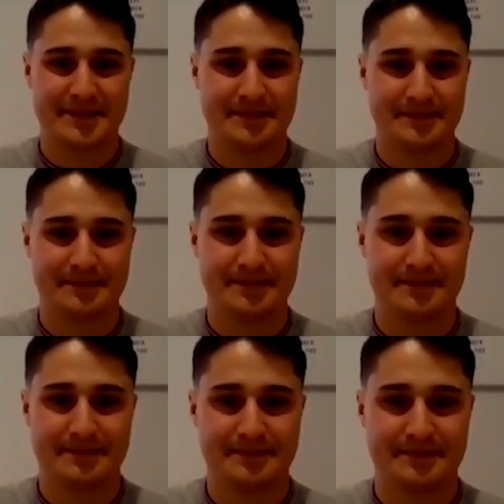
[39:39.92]

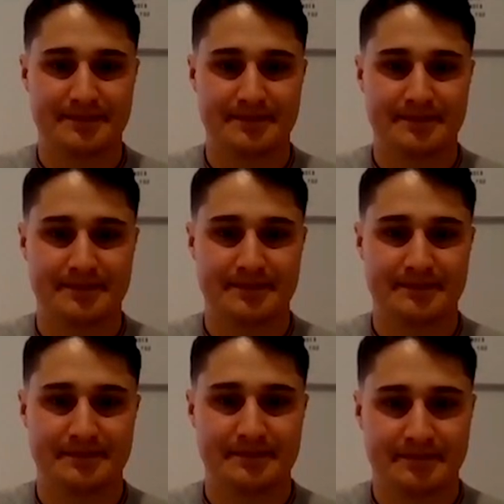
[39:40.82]

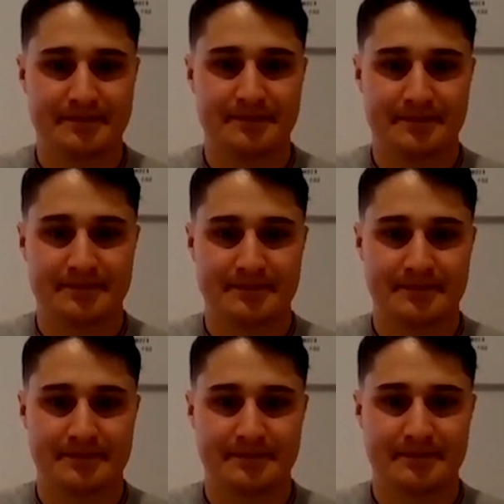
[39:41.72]

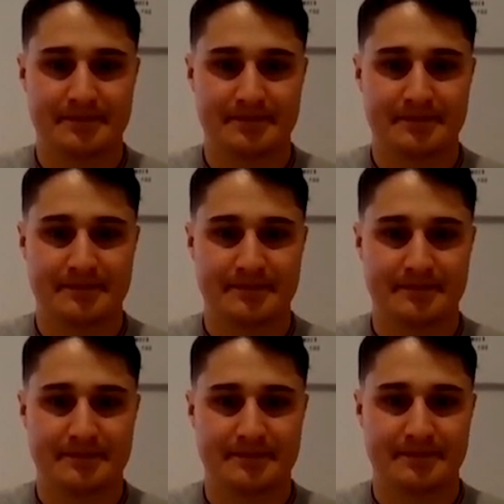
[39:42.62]

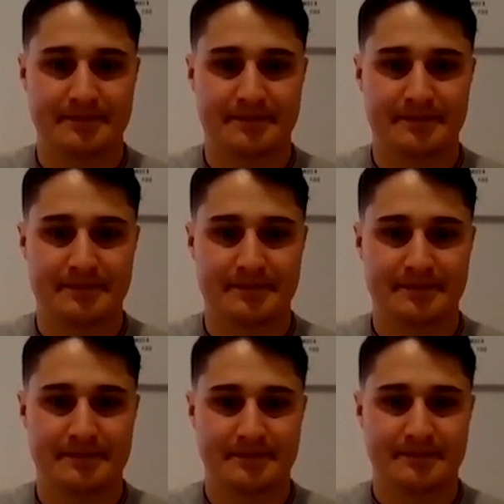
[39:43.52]

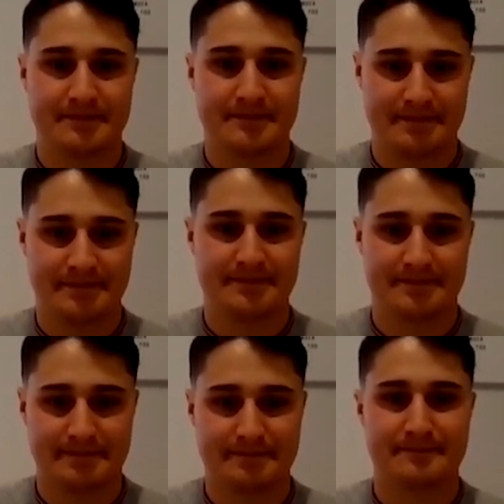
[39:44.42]

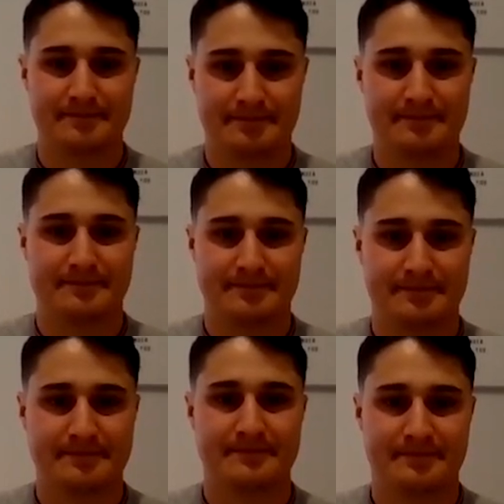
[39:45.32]

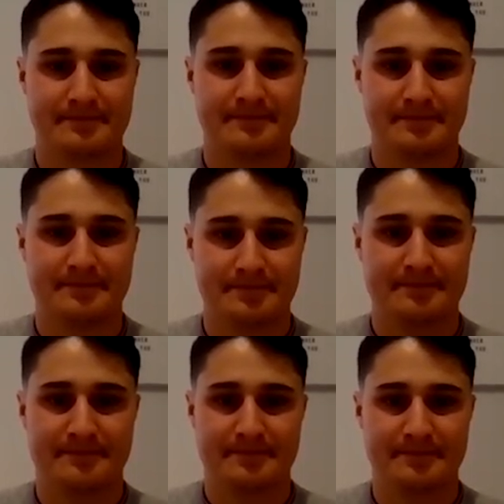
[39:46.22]

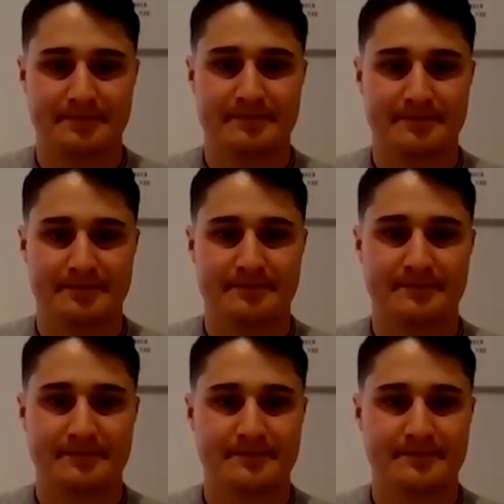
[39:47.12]
(not speaking)